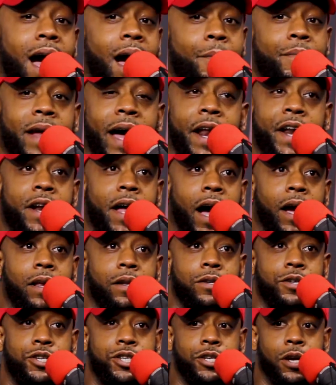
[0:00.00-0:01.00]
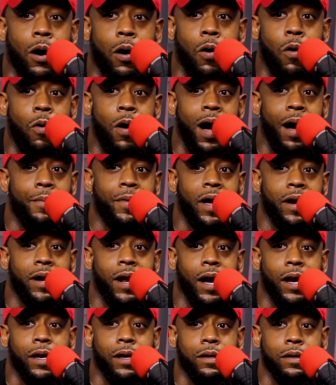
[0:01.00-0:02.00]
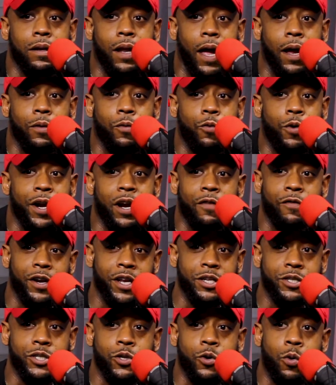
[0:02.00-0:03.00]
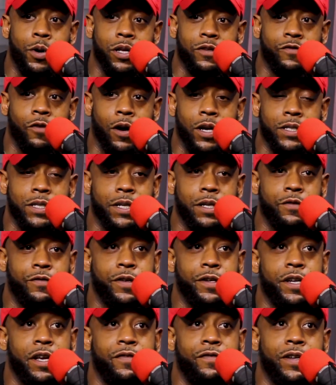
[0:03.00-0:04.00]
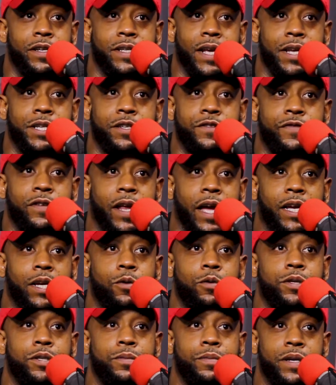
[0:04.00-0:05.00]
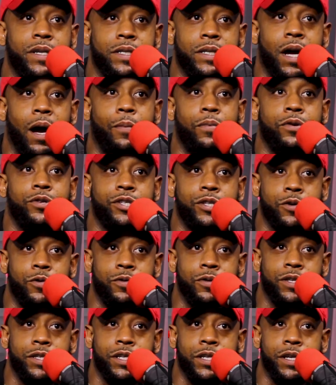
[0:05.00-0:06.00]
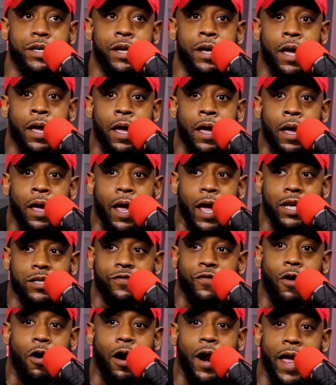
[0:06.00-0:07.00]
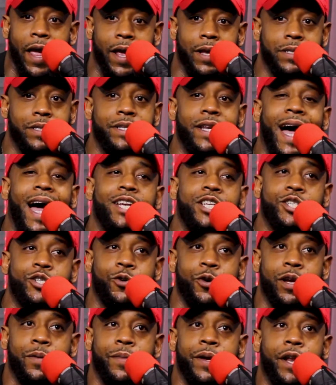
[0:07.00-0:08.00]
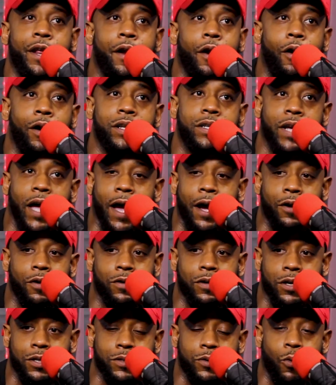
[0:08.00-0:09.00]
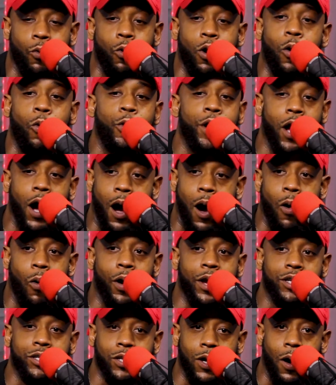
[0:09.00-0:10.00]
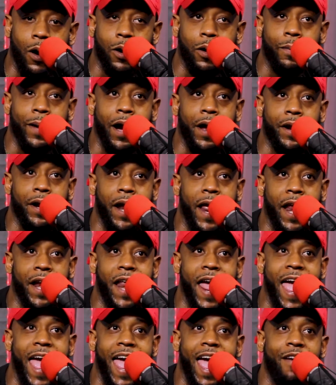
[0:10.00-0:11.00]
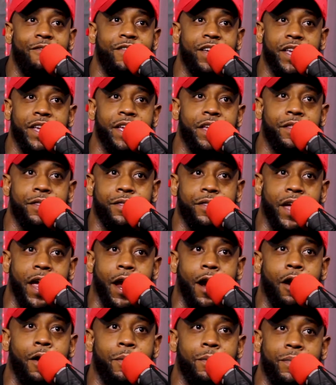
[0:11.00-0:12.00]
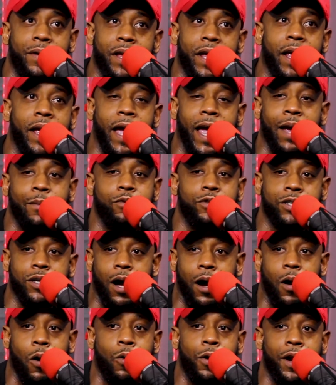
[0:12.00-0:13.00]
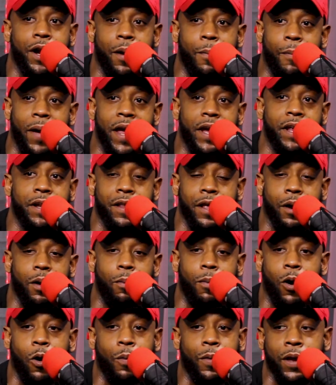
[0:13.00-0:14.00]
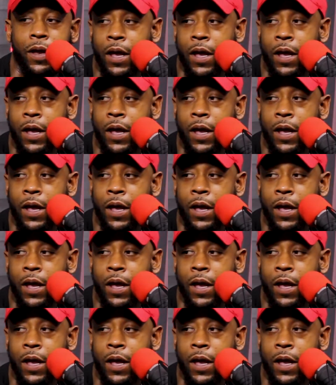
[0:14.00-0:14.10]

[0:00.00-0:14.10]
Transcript: I'm not knocking the show. I'm not knocking like whatever he's doing as far as sitting for Netflix. I just feel like it was a missed opportunity as far as not streaming it on Tidal because of what we always talk about and having it there and being able to own it and making that a moment.